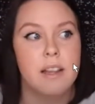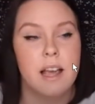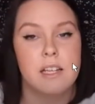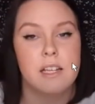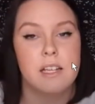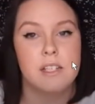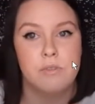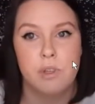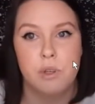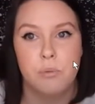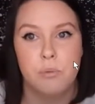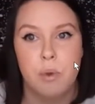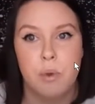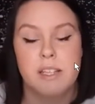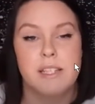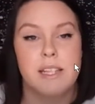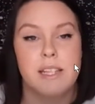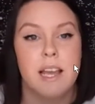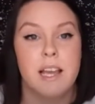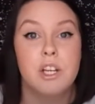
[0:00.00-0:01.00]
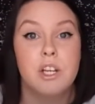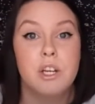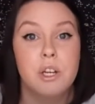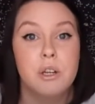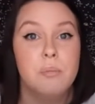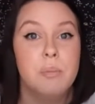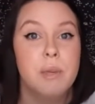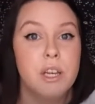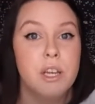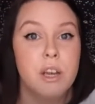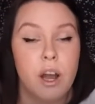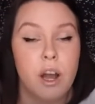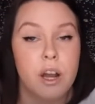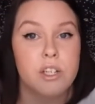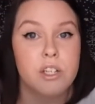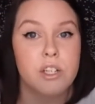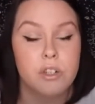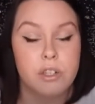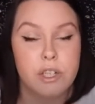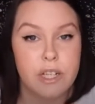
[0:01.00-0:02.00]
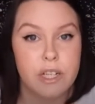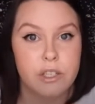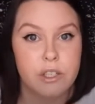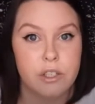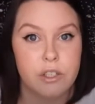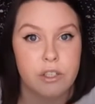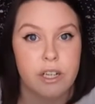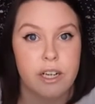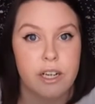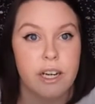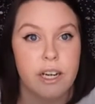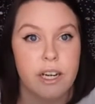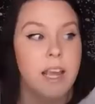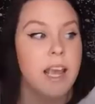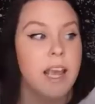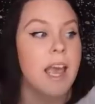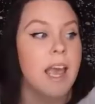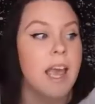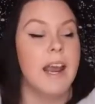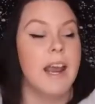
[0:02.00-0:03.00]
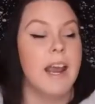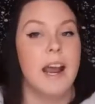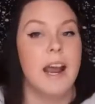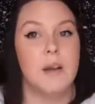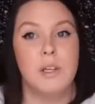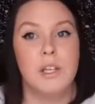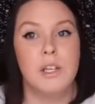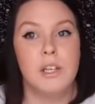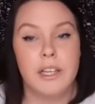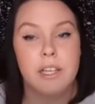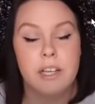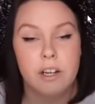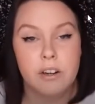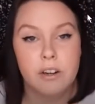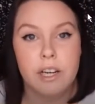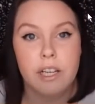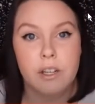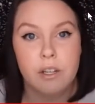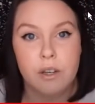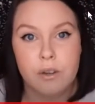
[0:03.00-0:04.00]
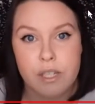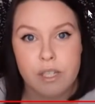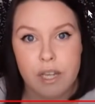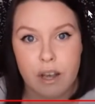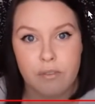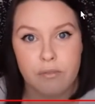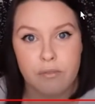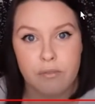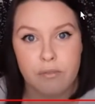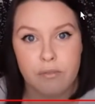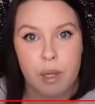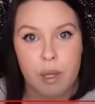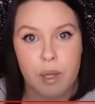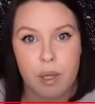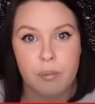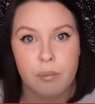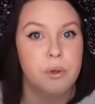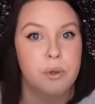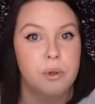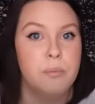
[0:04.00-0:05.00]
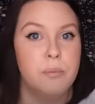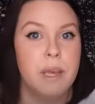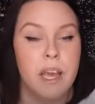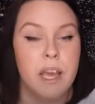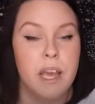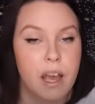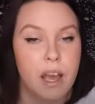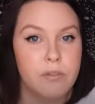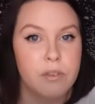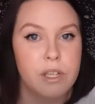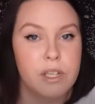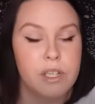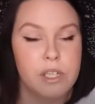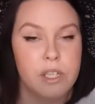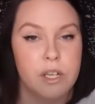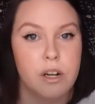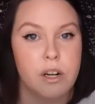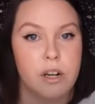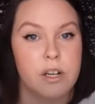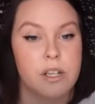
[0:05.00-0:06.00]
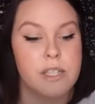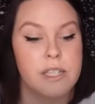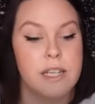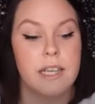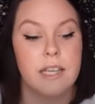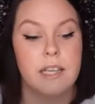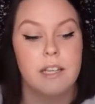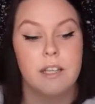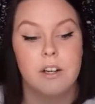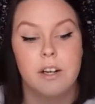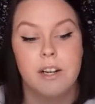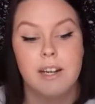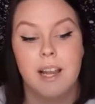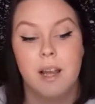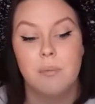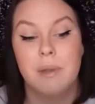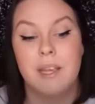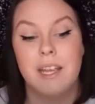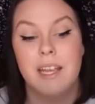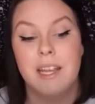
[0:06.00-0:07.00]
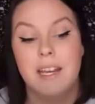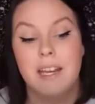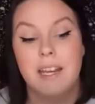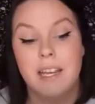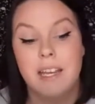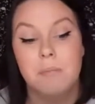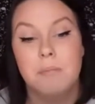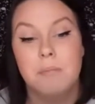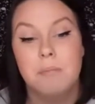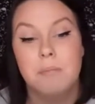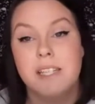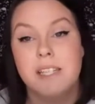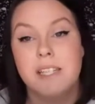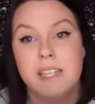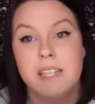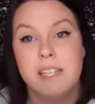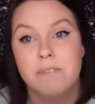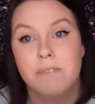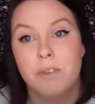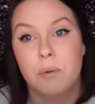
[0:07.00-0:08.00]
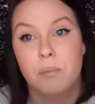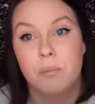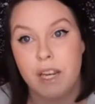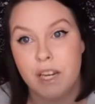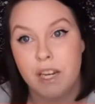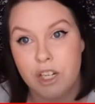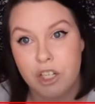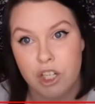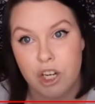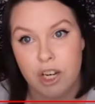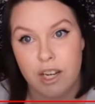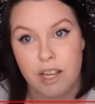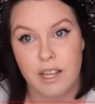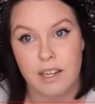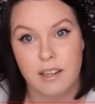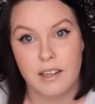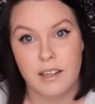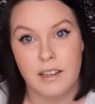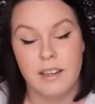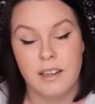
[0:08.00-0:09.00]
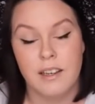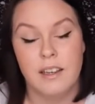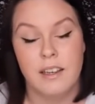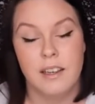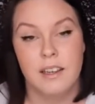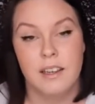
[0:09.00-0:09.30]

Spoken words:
The last few months that could be contradictory. And I am clearing those up for people who may have concerns and clearing up any misinformation